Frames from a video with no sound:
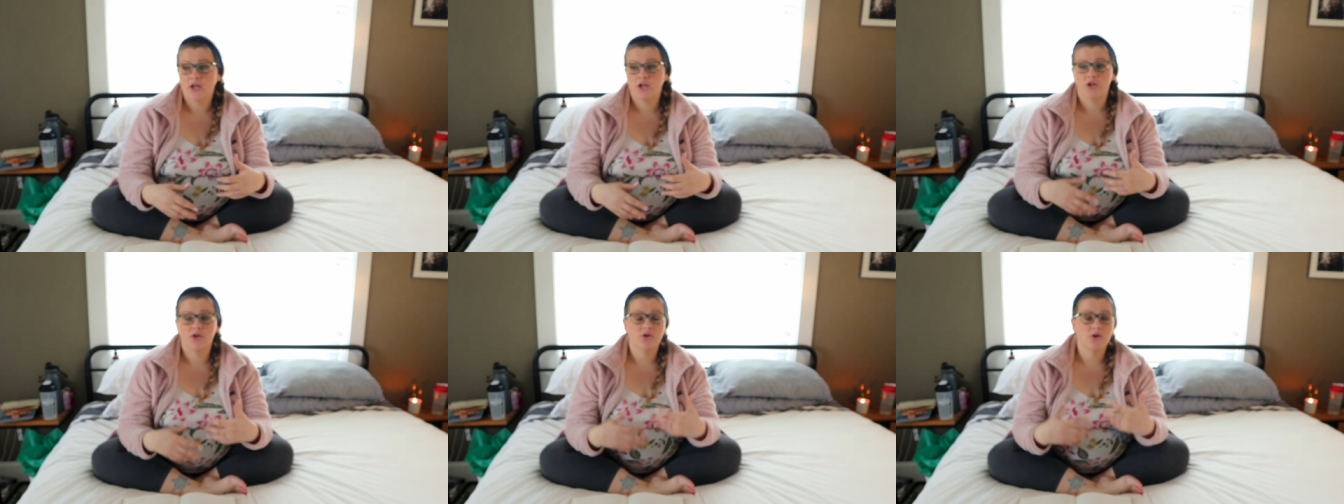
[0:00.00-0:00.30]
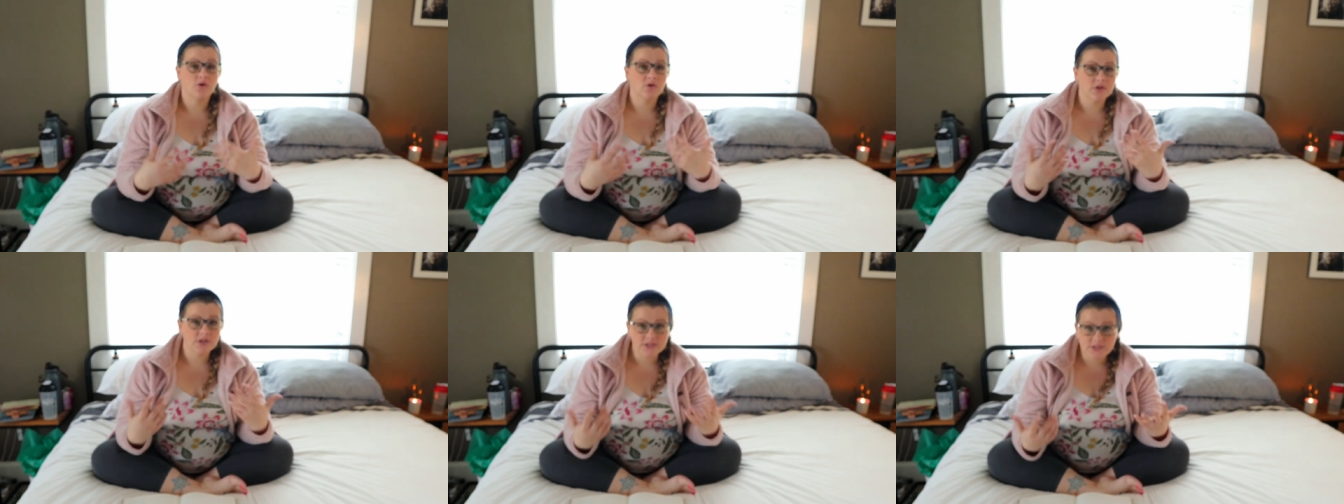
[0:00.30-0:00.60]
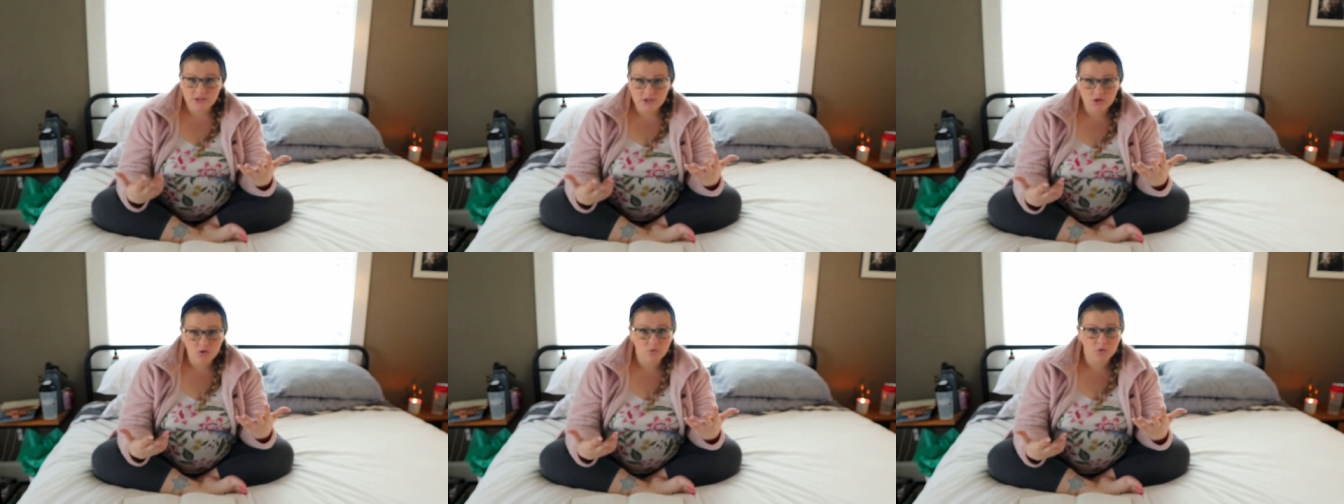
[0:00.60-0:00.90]
you don't
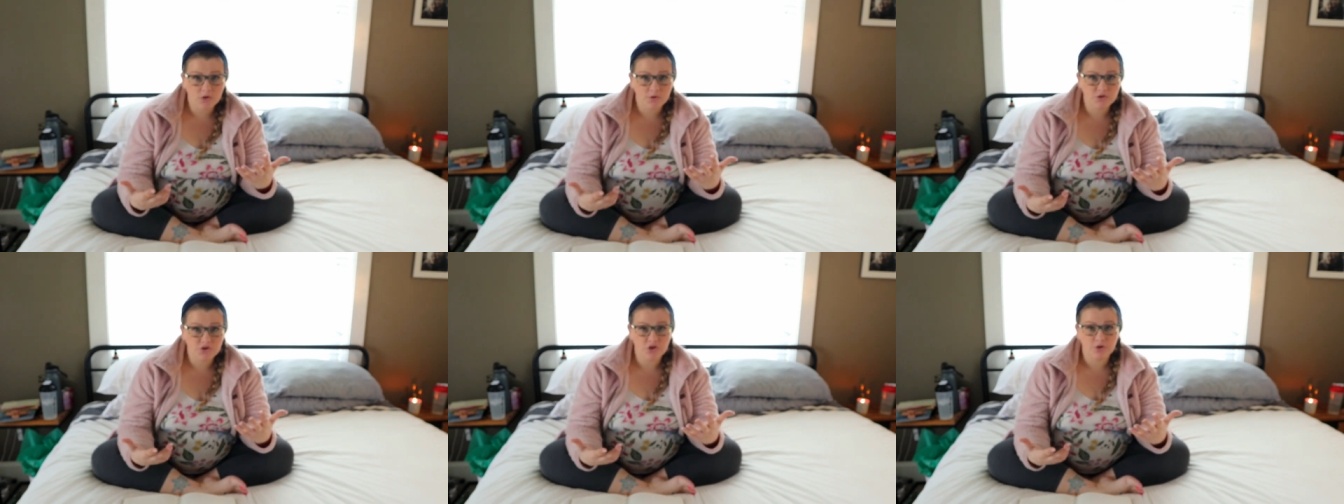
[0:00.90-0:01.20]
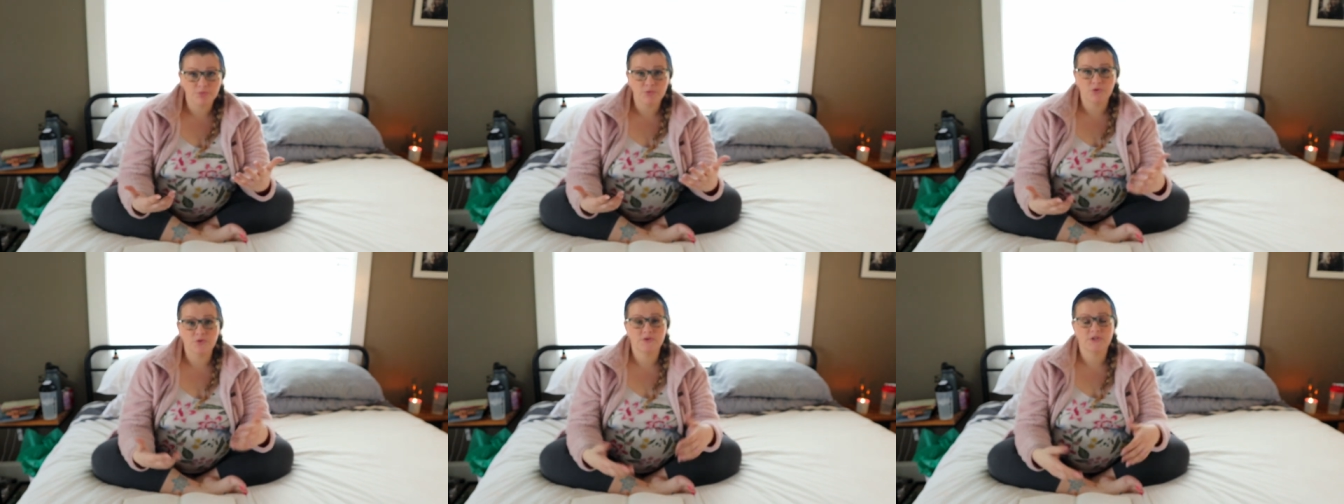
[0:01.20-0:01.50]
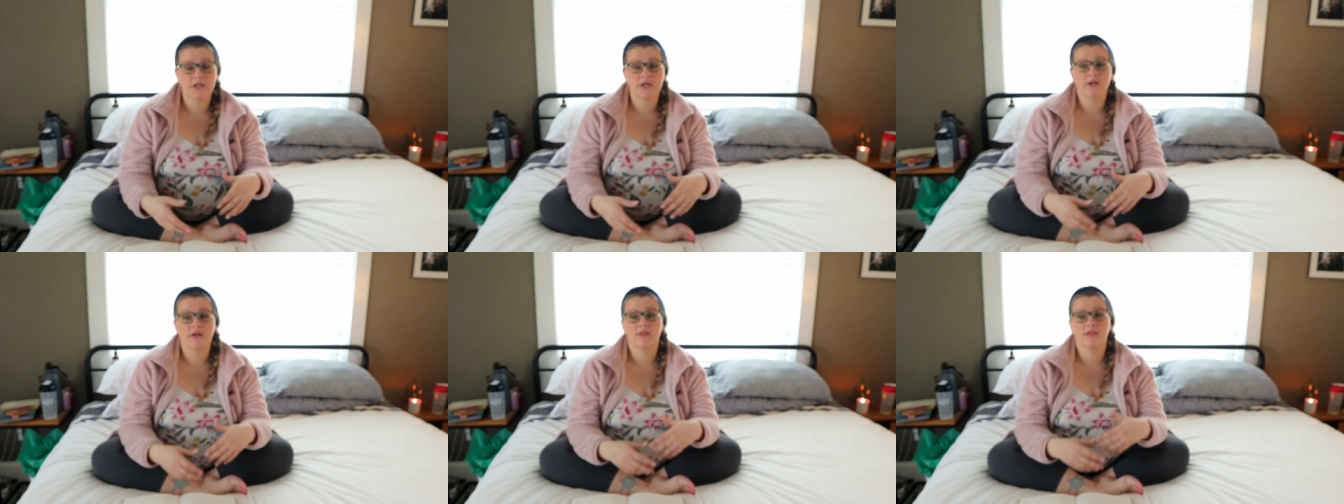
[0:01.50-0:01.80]
listen to worship
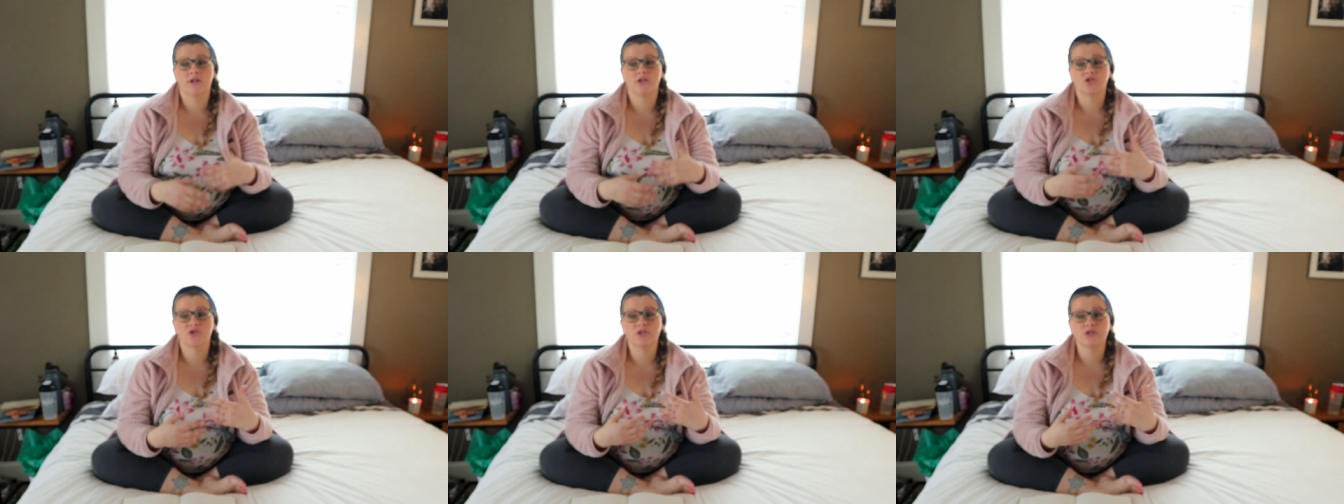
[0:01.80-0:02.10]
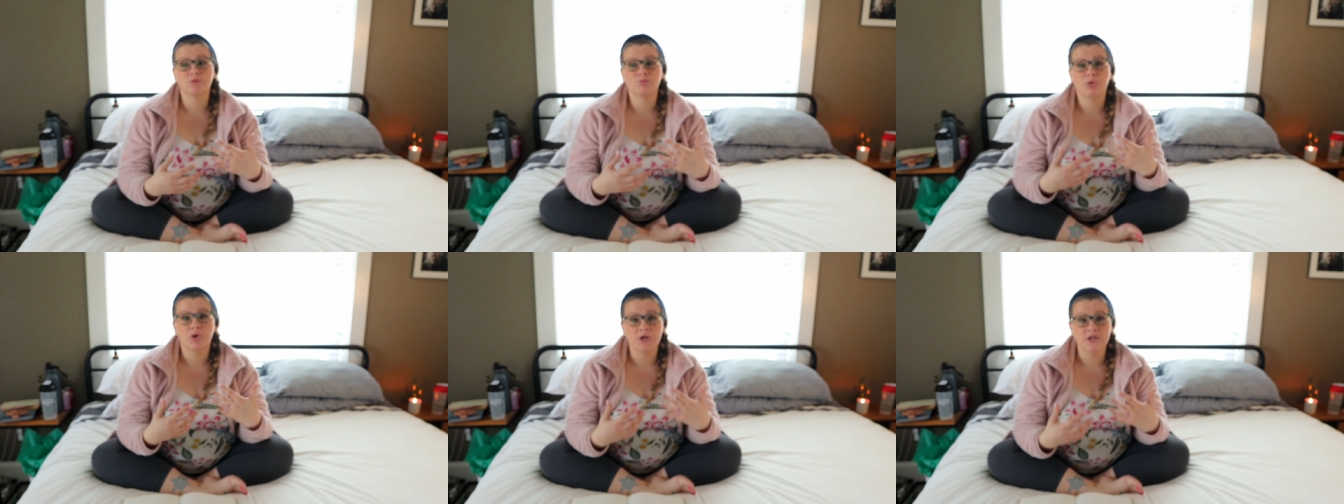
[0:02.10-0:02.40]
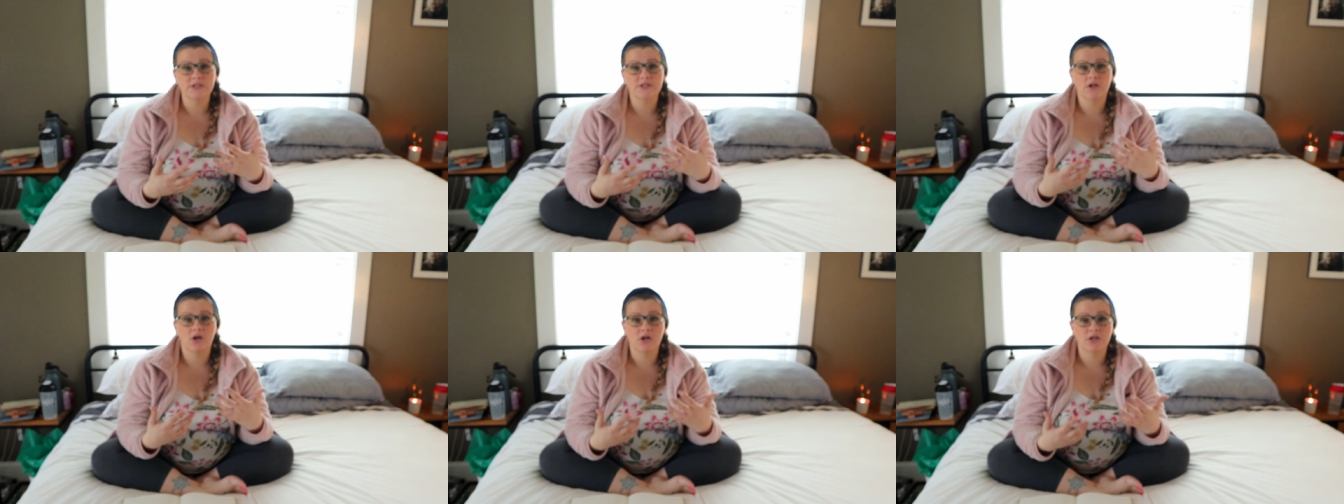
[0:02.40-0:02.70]
music, then just
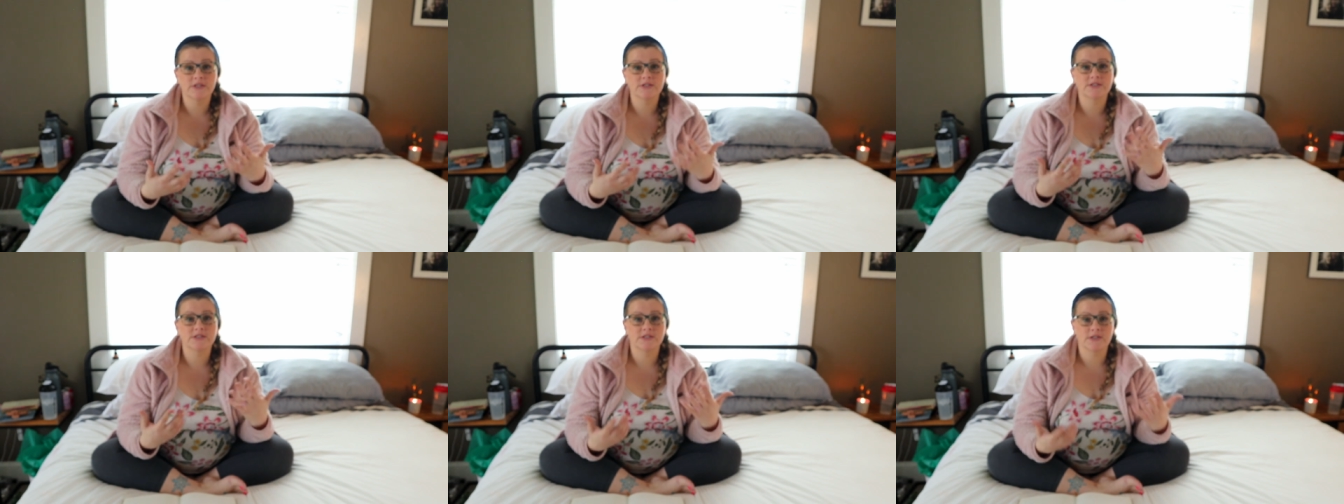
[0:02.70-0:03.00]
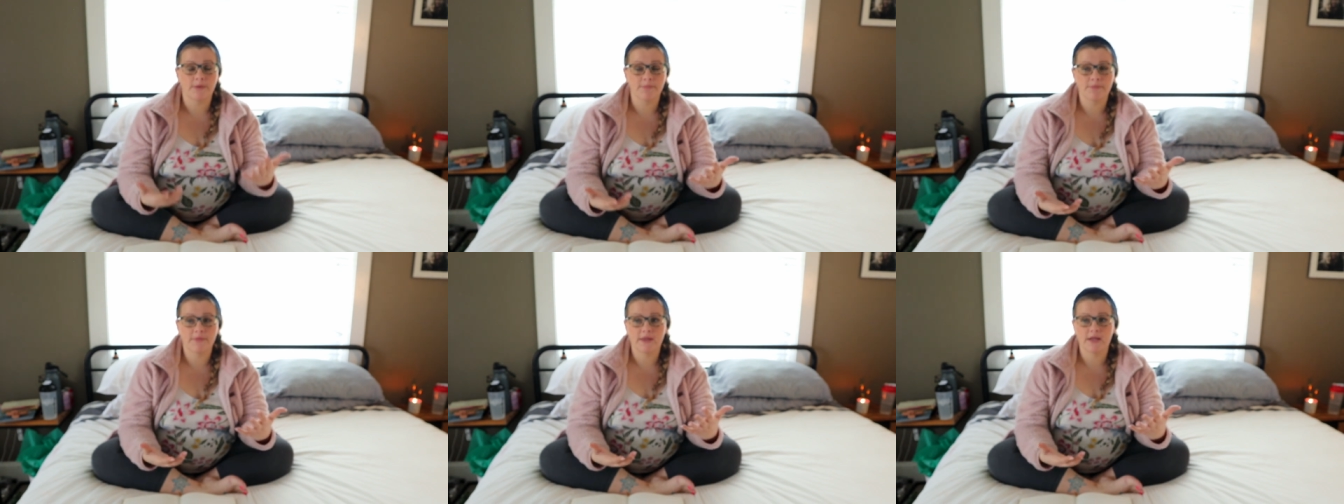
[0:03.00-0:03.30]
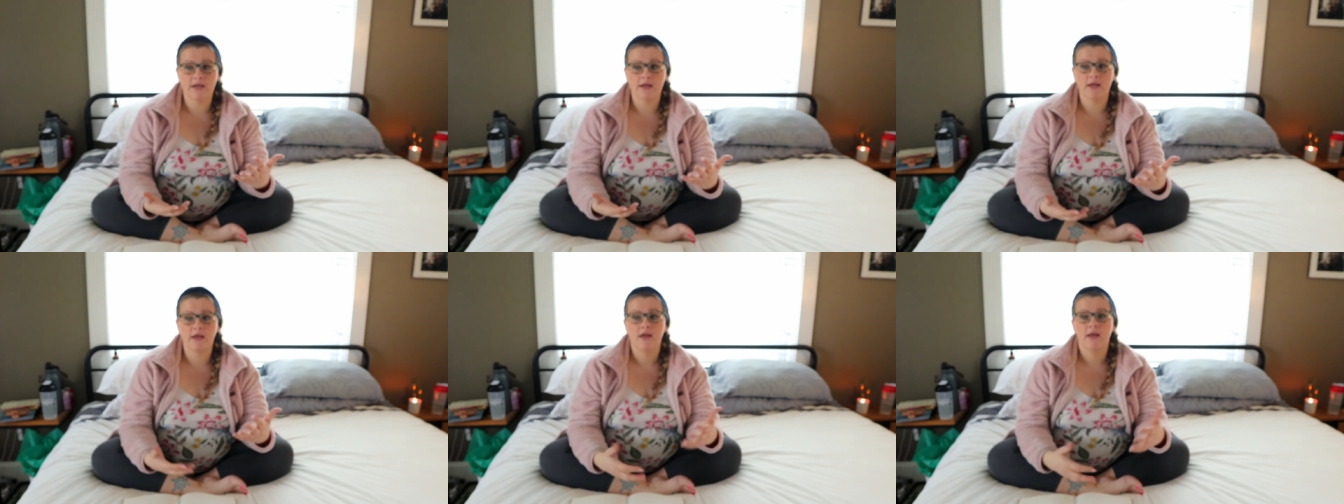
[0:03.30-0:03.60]
put on
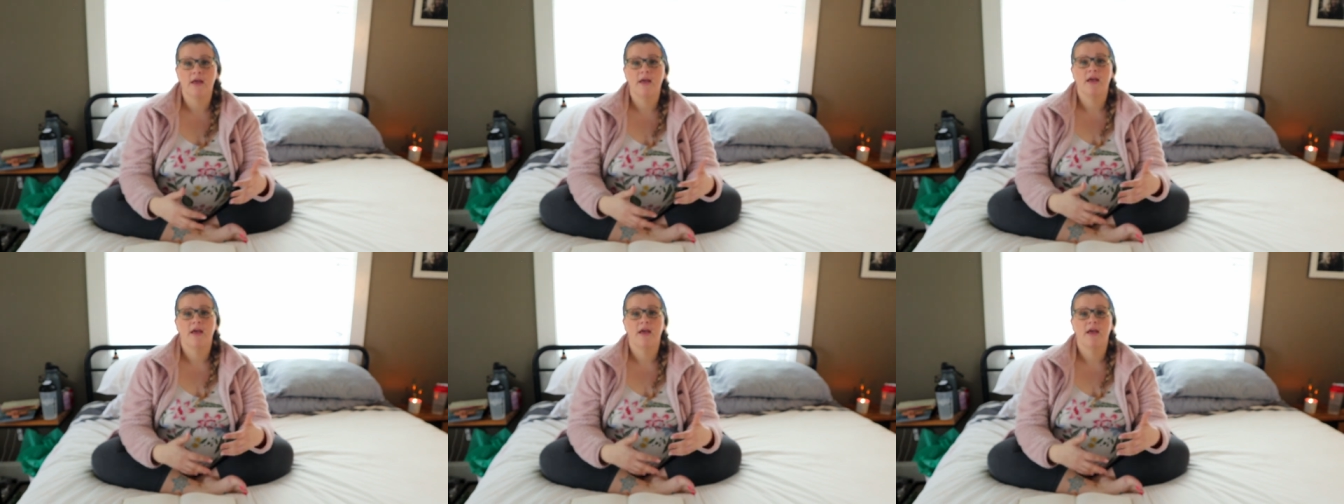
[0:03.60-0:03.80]
something